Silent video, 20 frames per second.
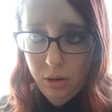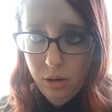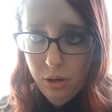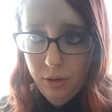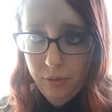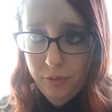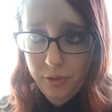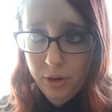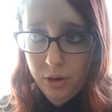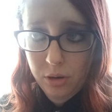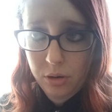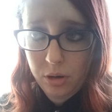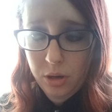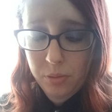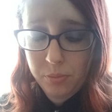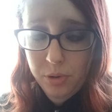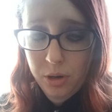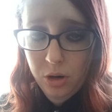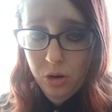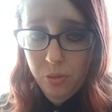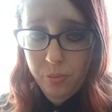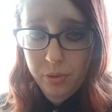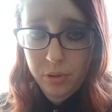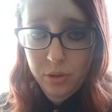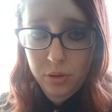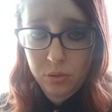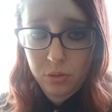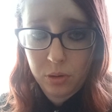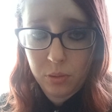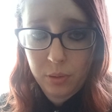I figured it might open
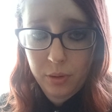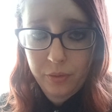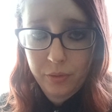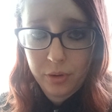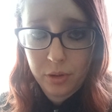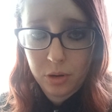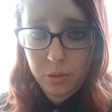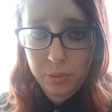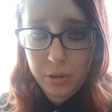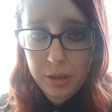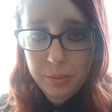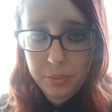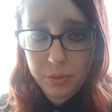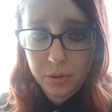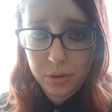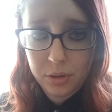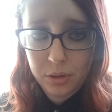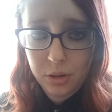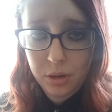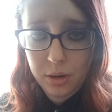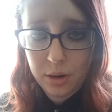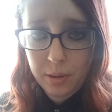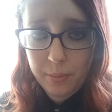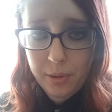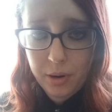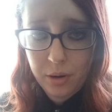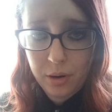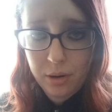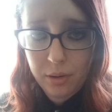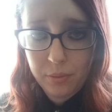the doorway for other people to talk
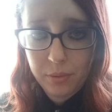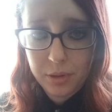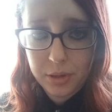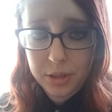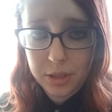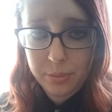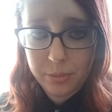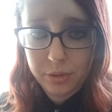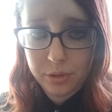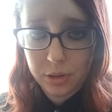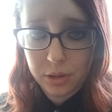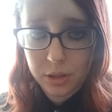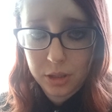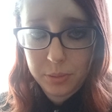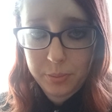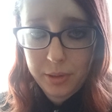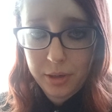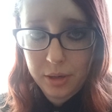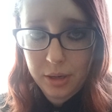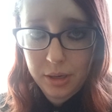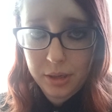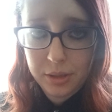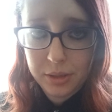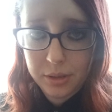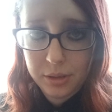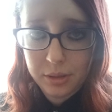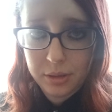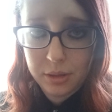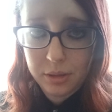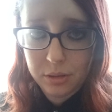about it with similar
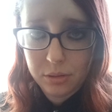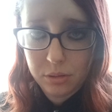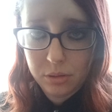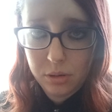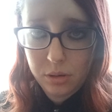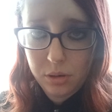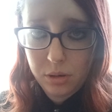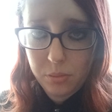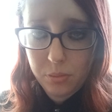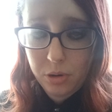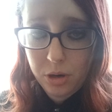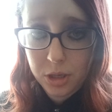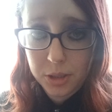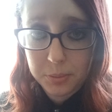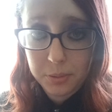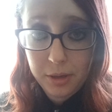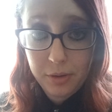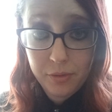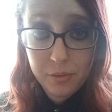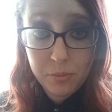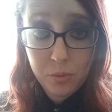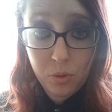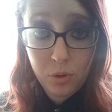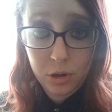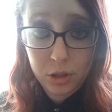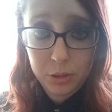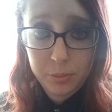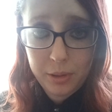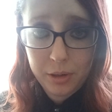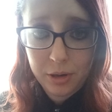experiences, possibly even more
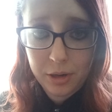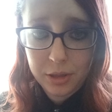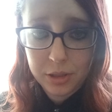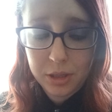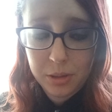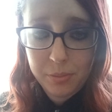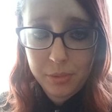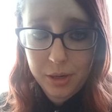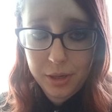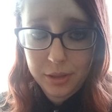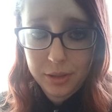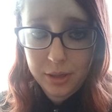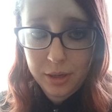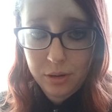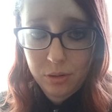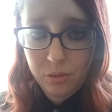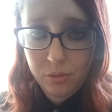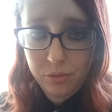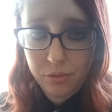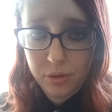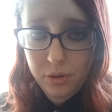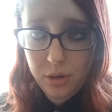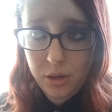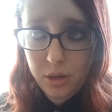experience than myself.